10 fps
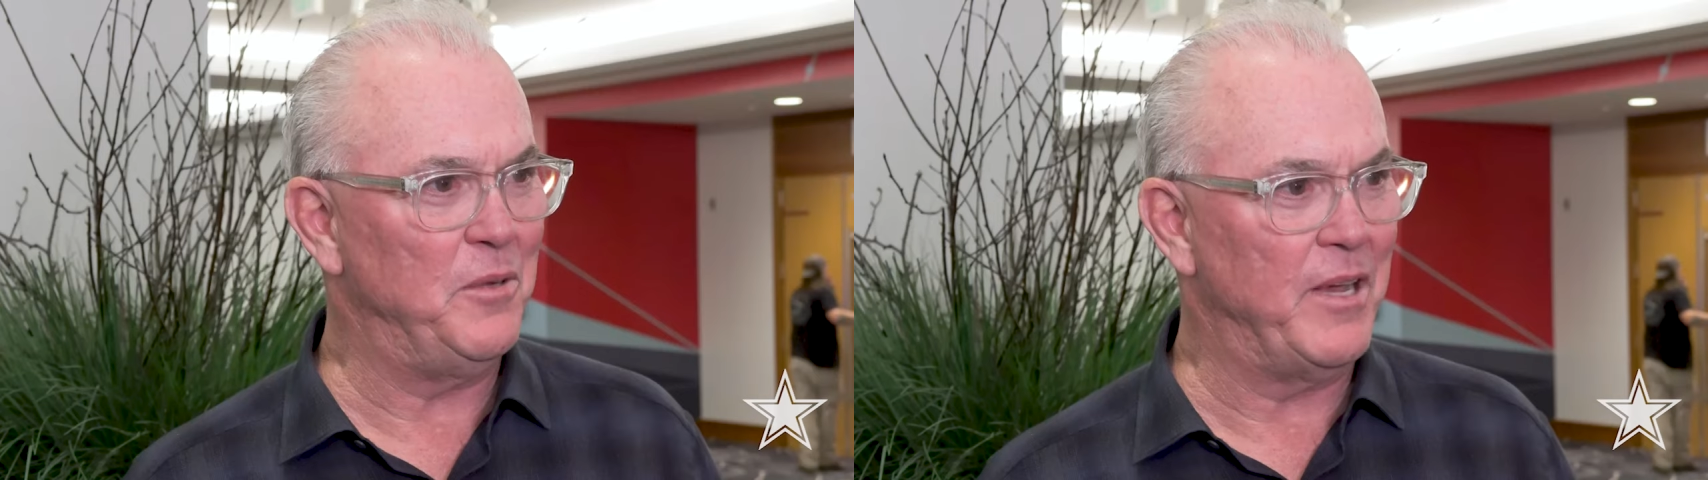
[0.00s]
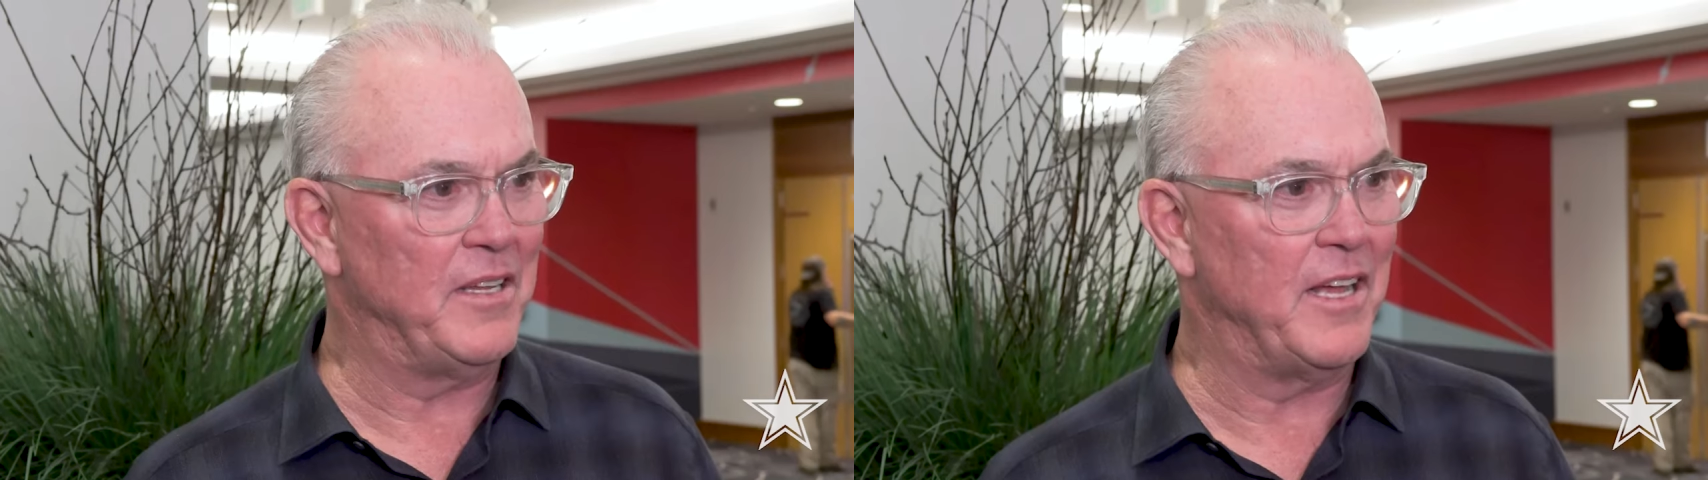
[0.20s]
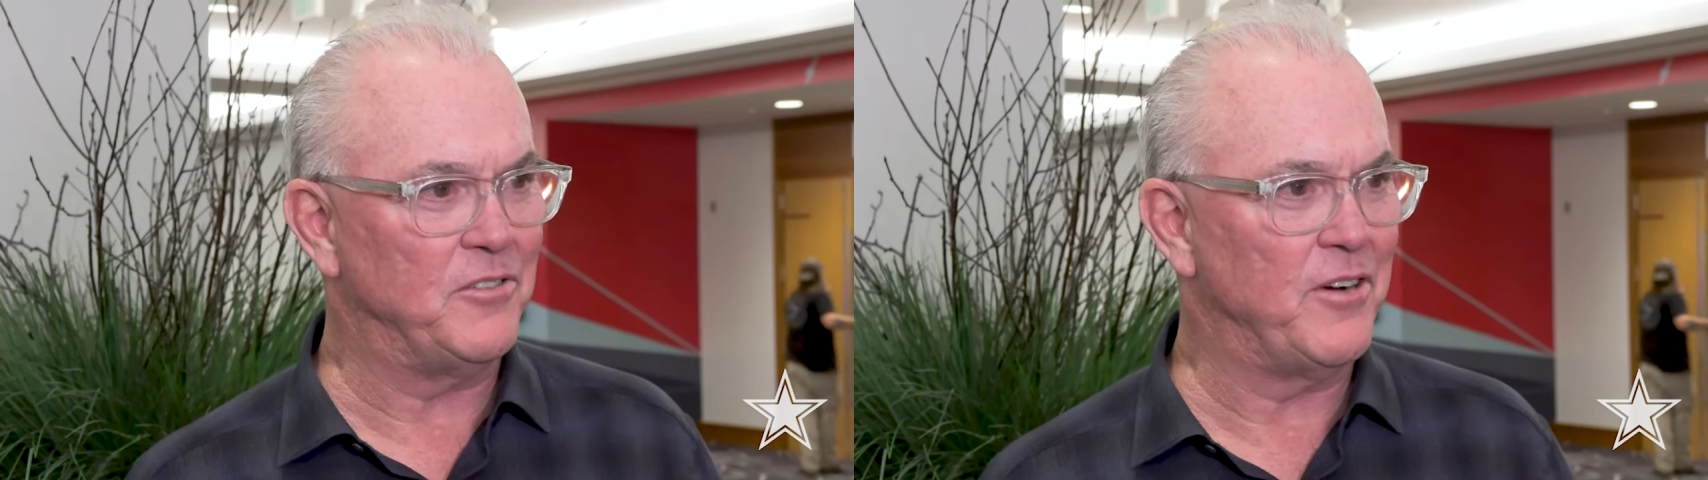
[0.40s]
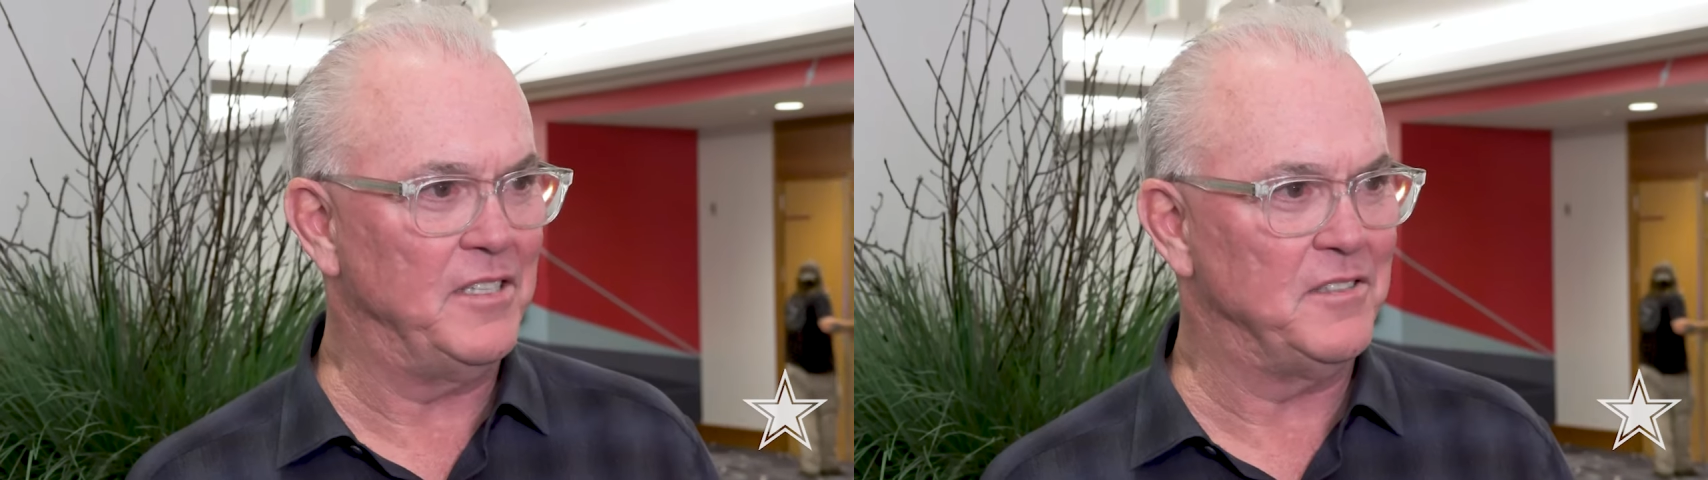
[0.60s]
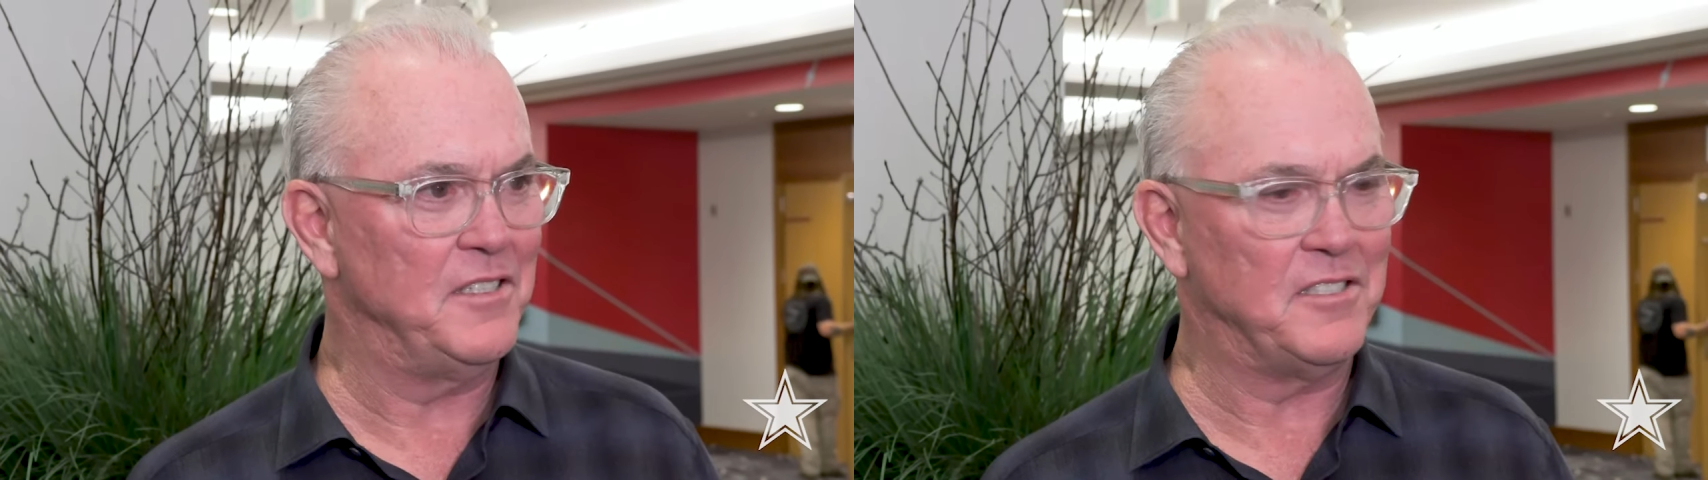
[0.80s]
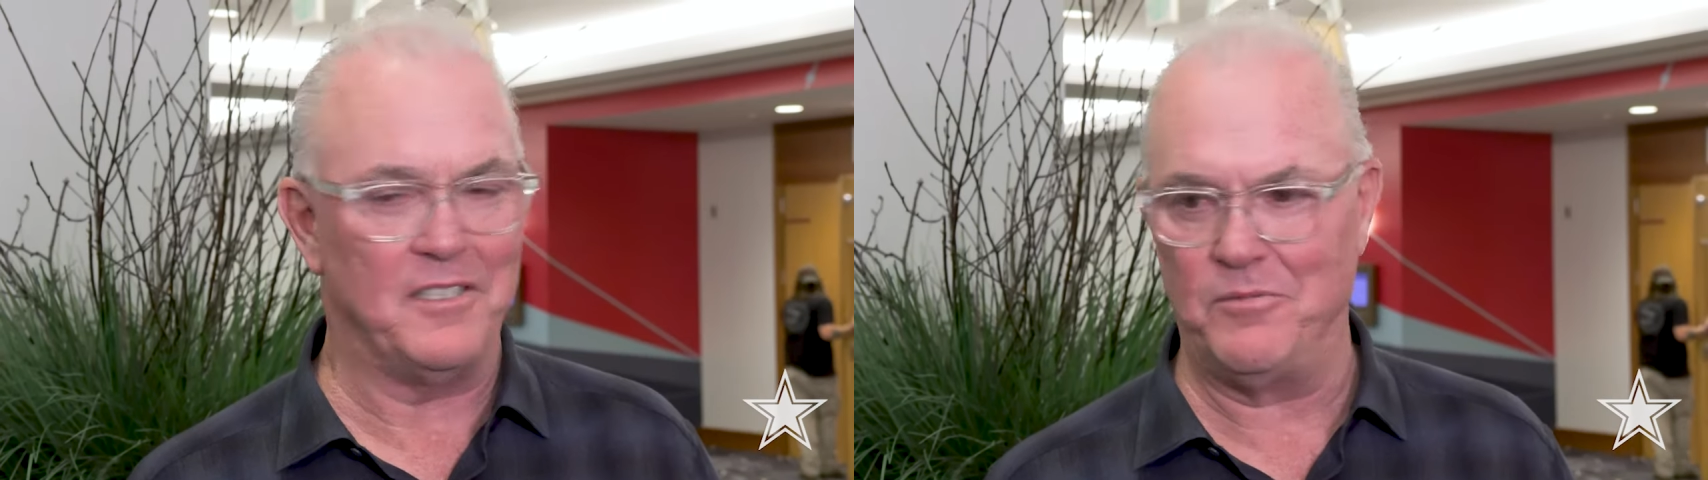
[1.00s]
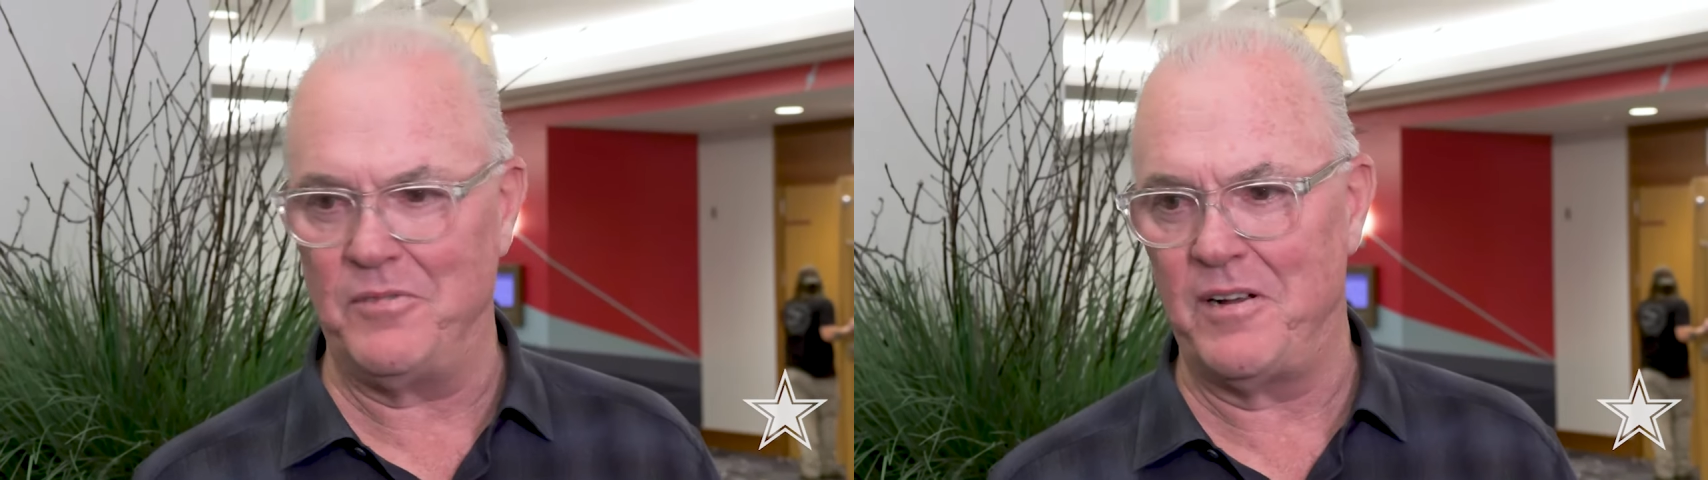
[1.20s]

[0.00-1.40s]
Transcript: you make that transition.